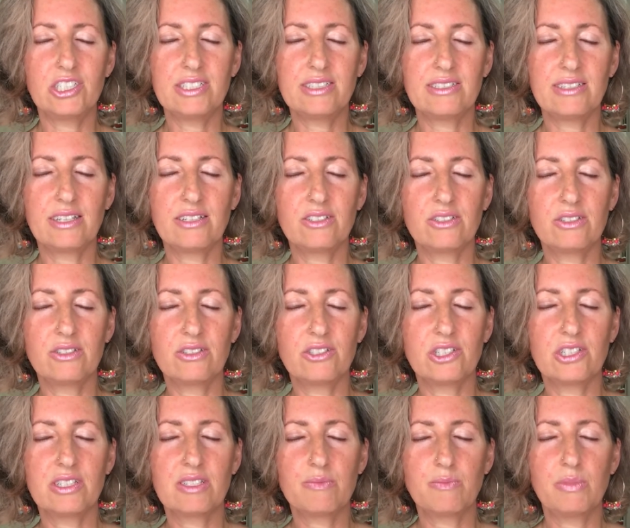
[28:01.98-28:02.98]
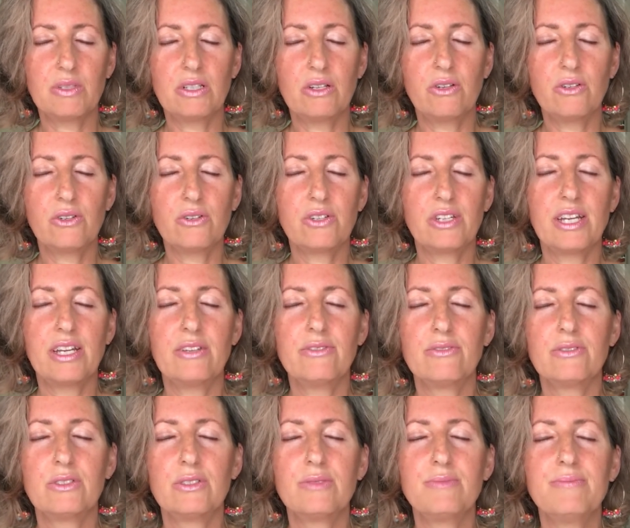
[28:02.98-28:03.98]
center just below your
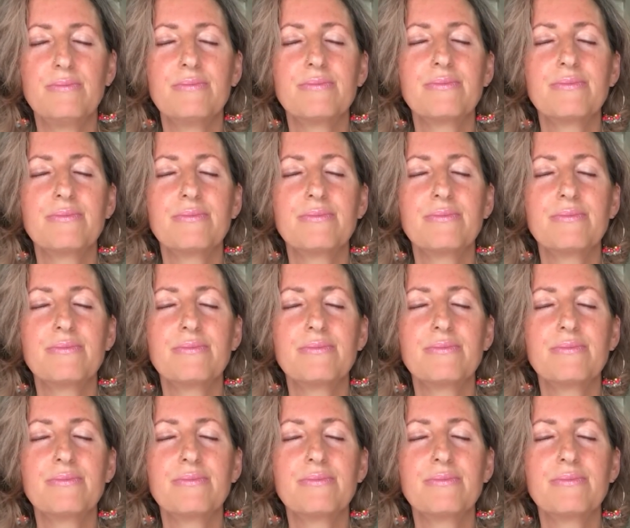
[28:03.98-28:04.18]
navel.